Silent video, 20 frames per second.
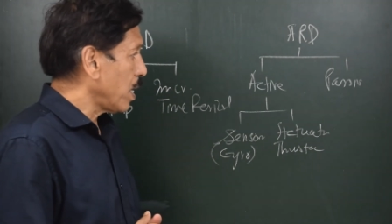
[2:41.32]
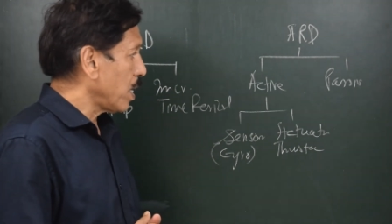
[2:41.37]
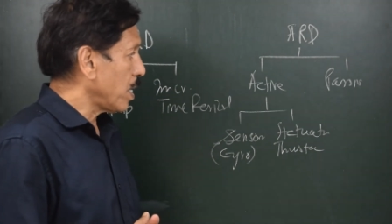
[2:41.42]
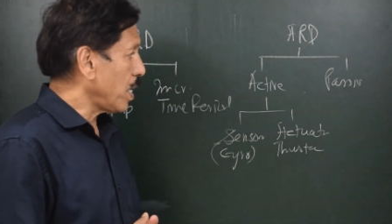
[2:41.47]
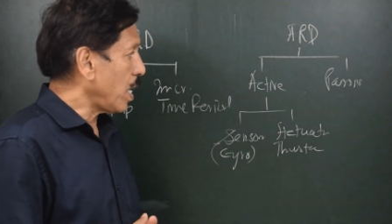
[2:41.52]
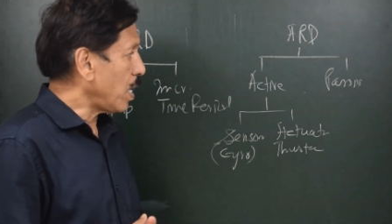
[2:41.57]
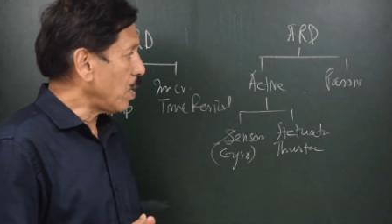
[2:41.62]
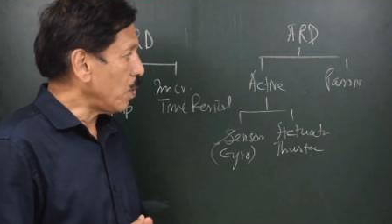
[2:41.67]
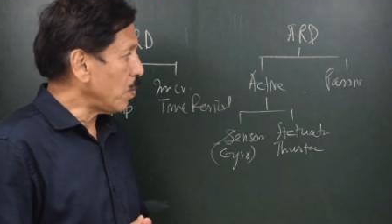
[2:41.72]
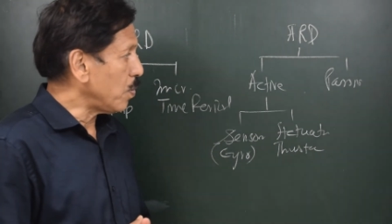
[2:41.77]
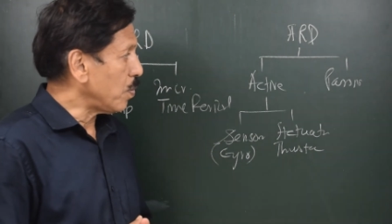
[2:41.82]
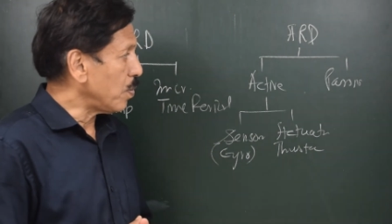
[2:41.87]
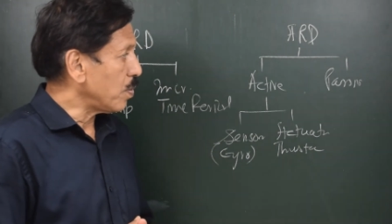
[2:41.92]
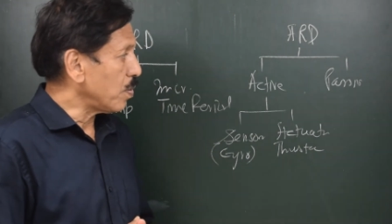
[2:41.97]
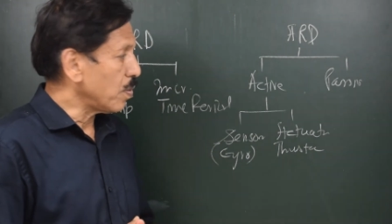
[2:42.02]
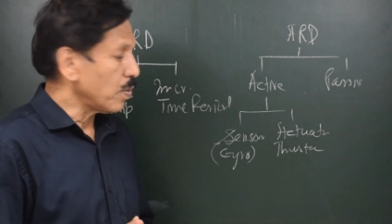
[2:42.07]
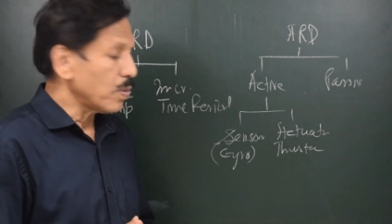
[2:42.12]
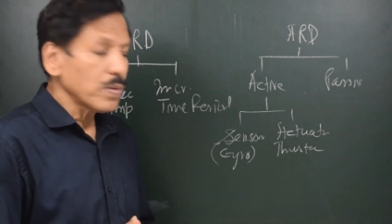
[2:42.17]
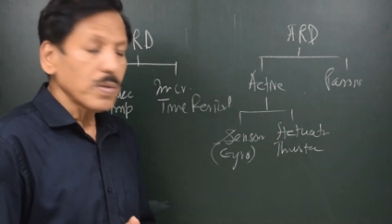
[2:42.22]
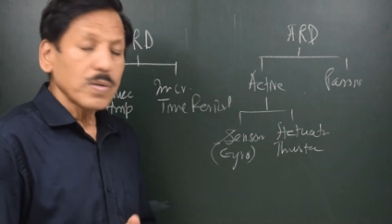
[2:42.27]
Now,
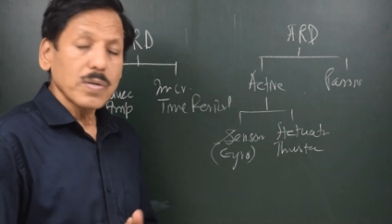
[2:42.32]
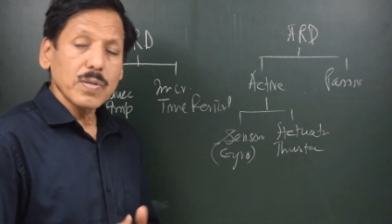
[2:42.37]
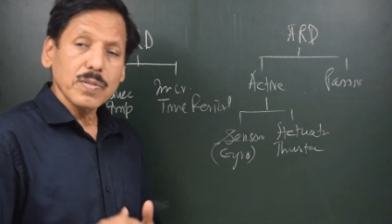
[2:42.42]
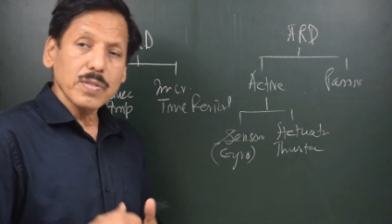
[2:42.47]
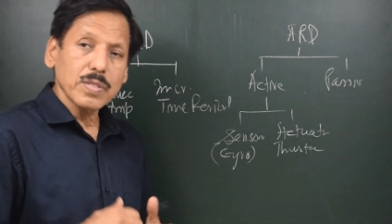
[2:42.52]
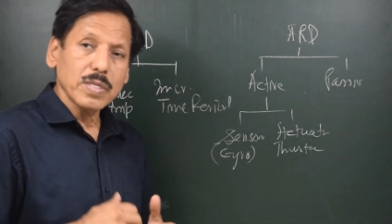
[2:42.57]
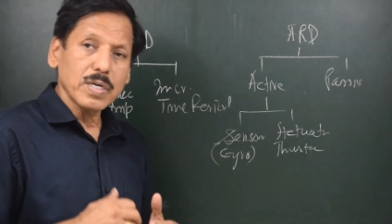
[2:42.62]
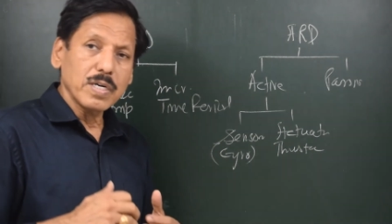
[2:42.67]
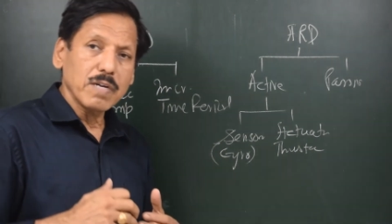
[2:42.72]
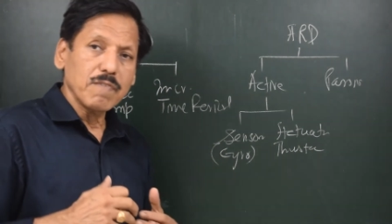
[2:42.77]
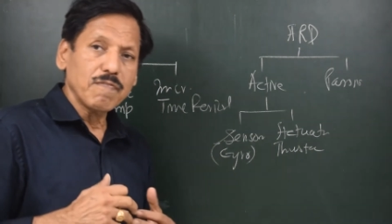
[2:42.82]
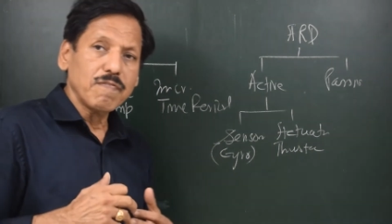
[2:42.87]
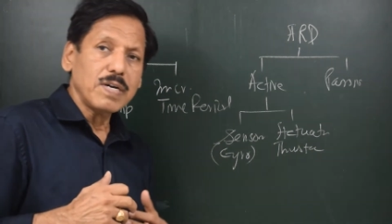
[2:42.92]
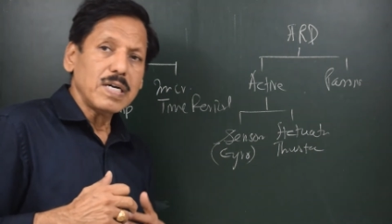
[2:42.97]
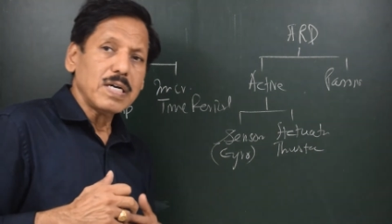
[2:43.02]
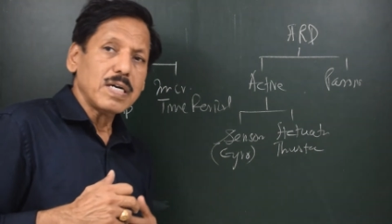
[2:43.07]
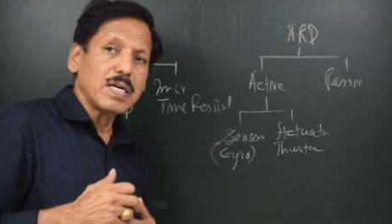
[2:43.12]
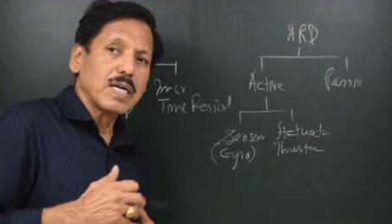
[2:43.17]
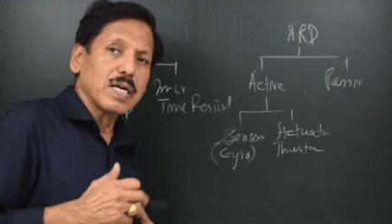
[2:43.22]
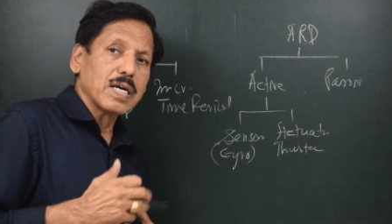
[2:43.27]
the
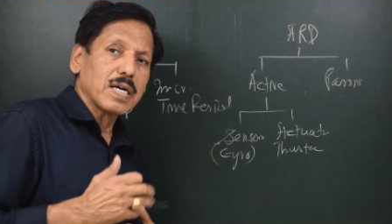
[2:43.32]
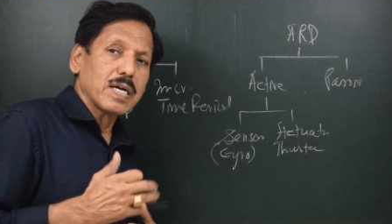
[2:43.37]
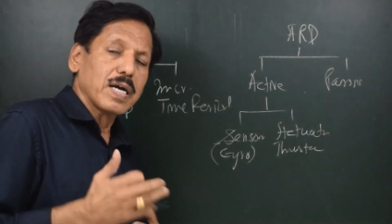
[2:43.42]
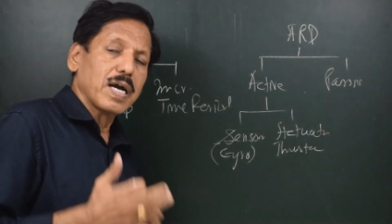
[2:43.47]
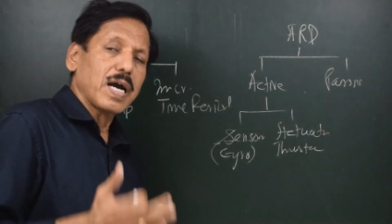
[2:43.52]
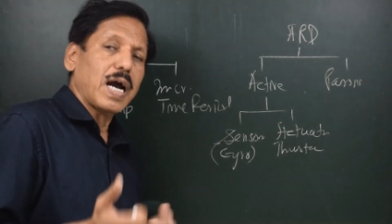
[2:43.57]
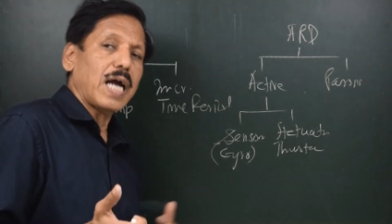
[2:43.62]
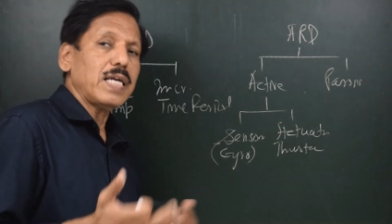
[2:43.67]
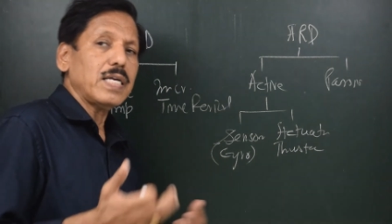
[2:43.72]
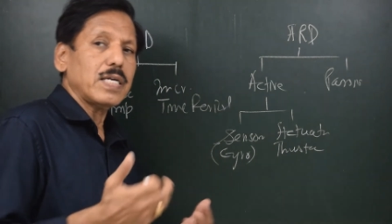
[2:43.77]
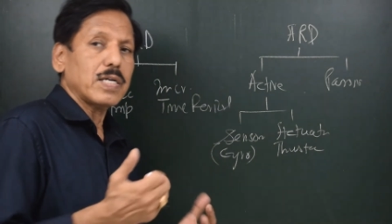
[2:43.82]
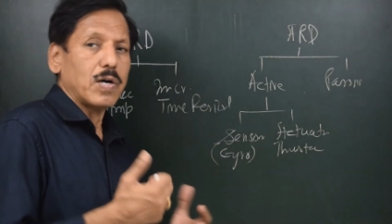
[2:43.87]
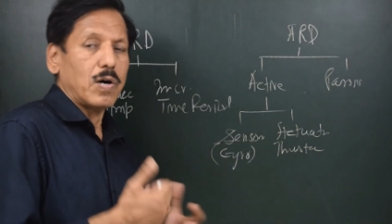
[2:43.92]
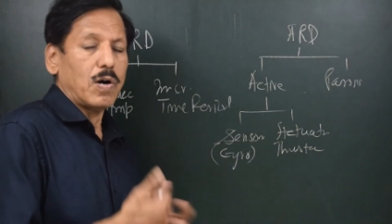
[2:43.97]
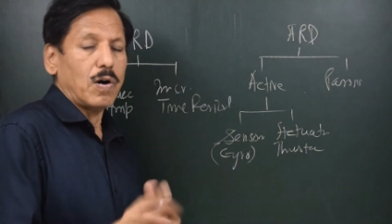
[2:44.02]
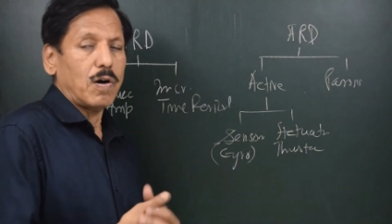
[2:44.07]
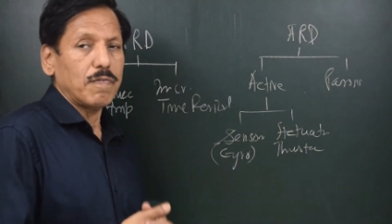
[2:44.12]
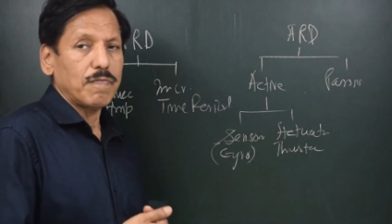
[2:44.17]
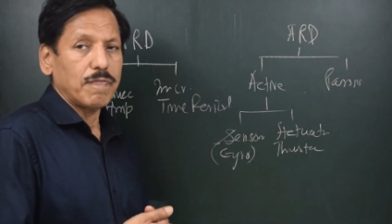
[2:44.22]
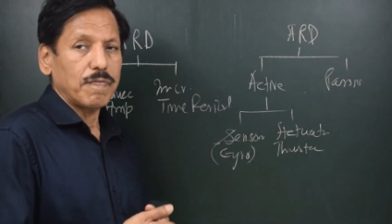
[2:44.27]
different kind
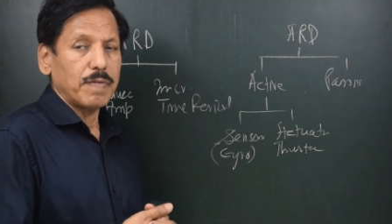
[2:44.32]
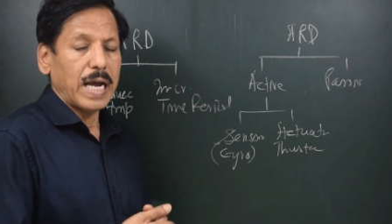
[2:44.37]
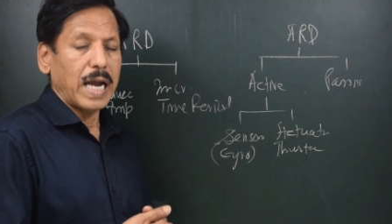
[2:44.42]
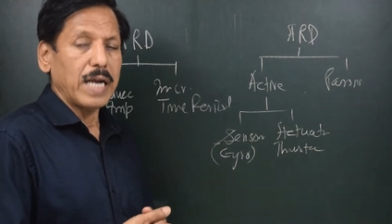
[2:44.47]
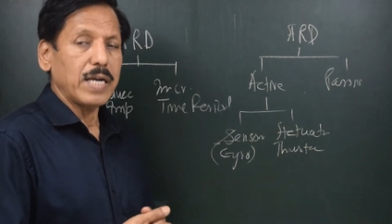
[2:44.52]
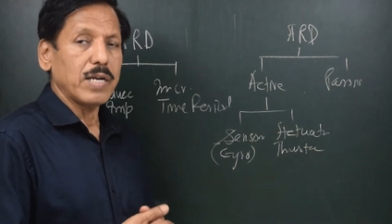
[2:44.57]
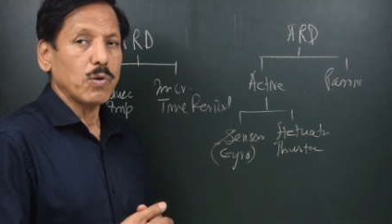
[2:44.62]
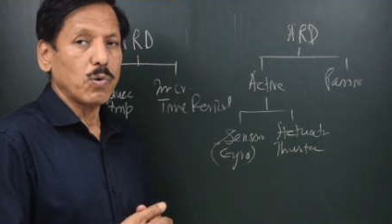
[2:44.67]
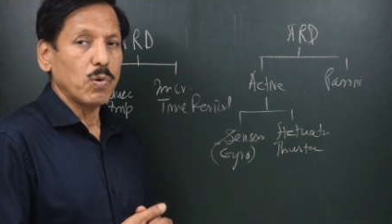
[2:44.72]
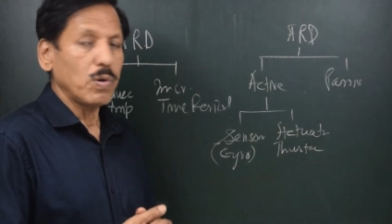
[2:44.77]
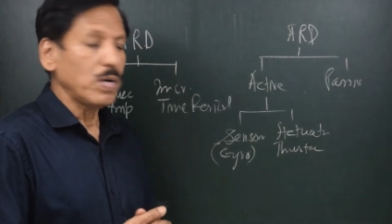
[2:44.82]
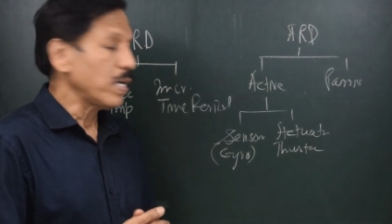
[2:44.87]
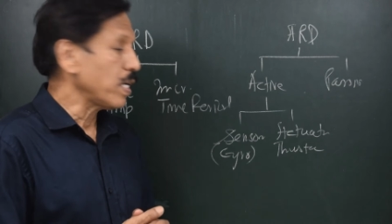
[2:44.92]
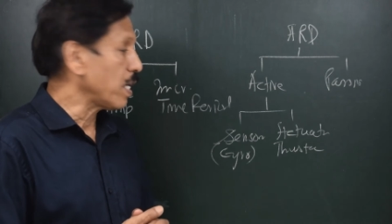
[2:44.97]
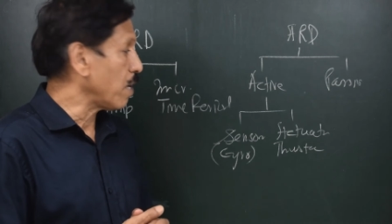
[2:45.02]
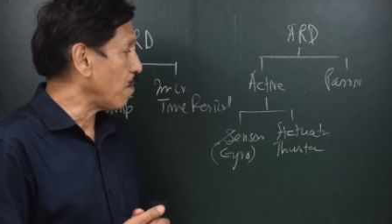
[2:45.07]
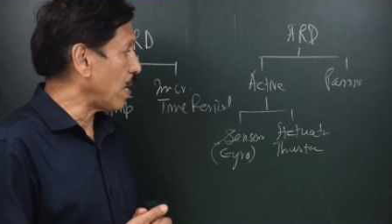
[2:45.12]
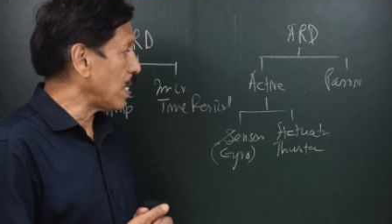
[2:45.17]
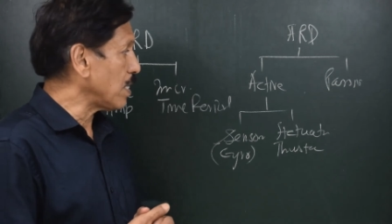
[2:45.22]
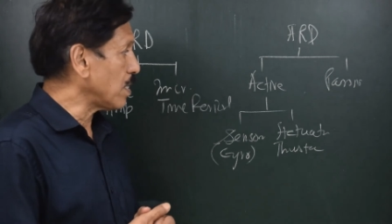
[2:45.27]
of anti-rolling
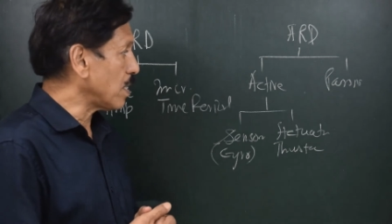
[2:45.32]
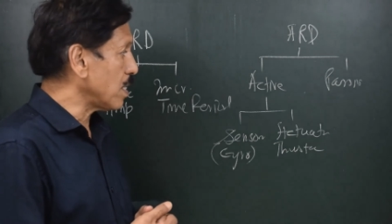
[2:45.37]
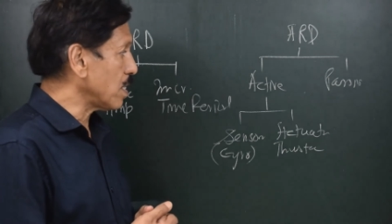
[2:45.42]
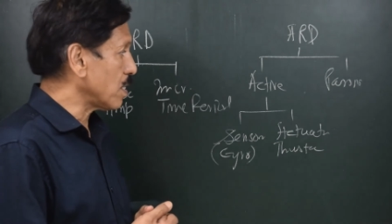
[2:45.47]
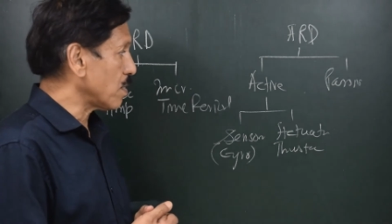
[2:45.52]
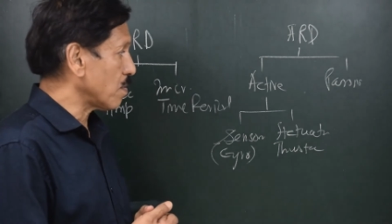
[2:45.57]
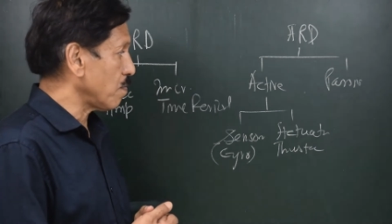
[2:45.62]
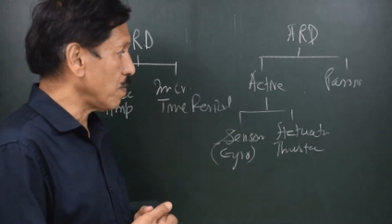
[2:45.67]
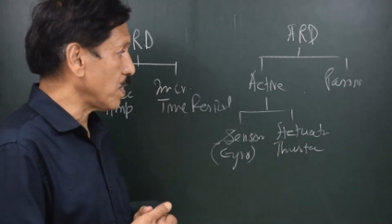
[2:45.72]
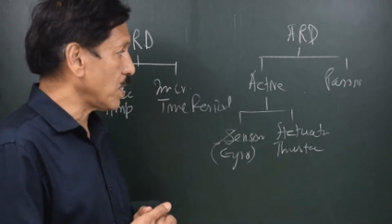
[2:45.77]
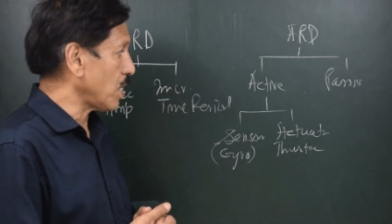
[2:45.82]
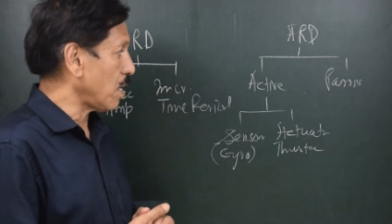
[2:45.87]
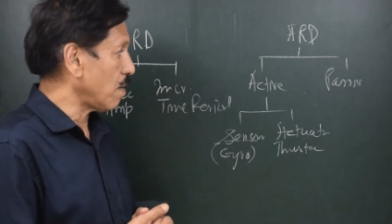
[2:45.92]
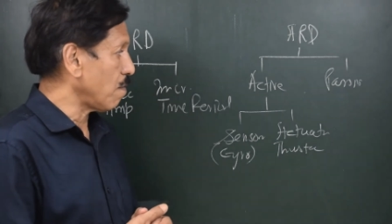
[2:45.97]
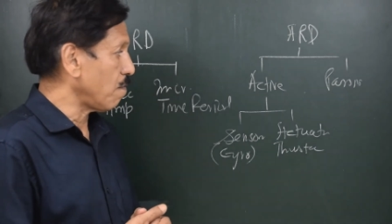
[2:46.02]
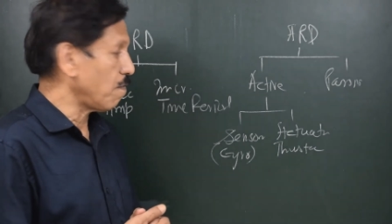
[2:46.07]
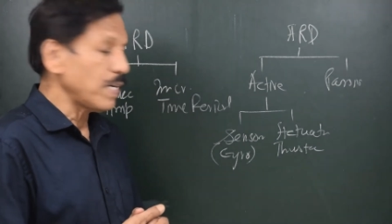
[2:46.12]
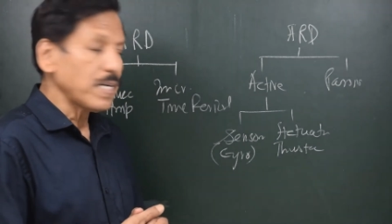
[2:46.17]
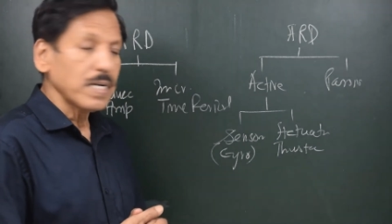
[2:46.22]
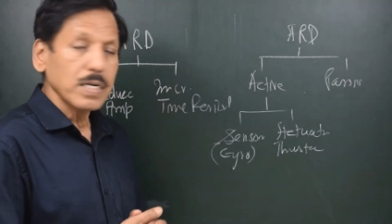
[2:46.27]
devices which are
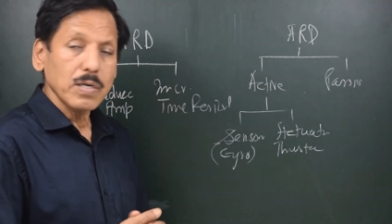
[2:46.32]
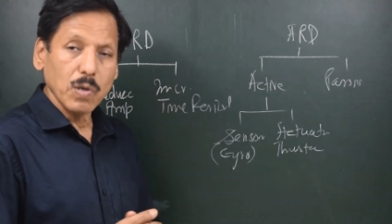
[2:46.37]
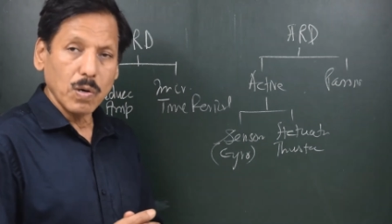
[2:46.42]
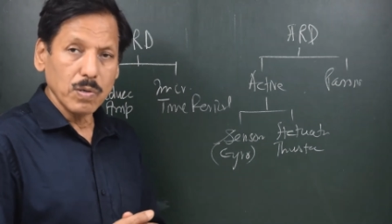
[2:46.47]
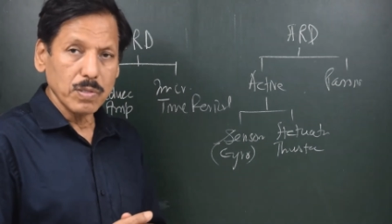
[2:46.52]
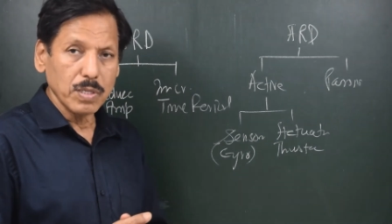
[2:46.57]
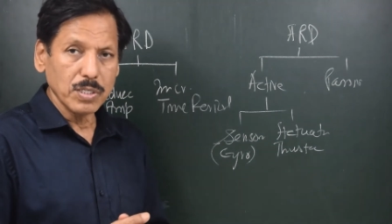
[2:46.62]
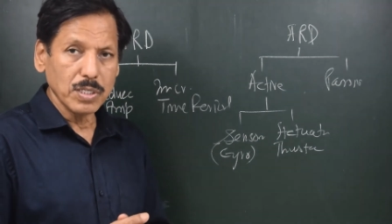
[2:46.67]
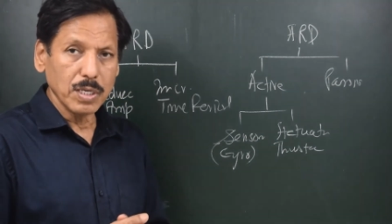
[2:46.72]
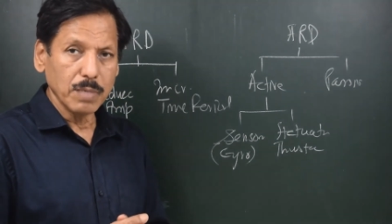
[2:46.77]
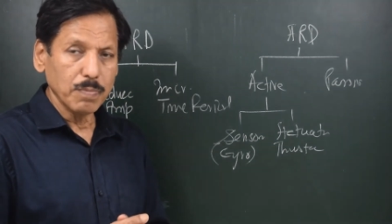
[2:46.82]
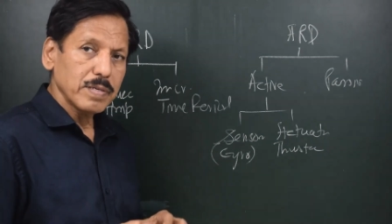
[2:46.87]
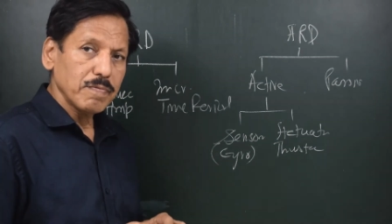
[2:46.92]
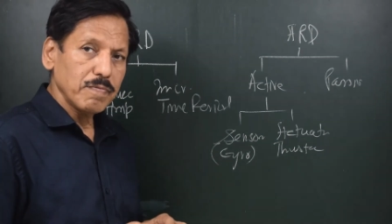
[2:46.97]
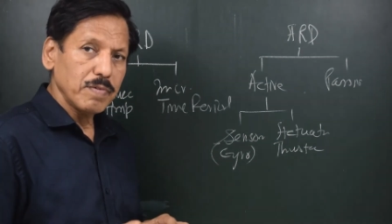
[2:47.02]
fitted on the ship,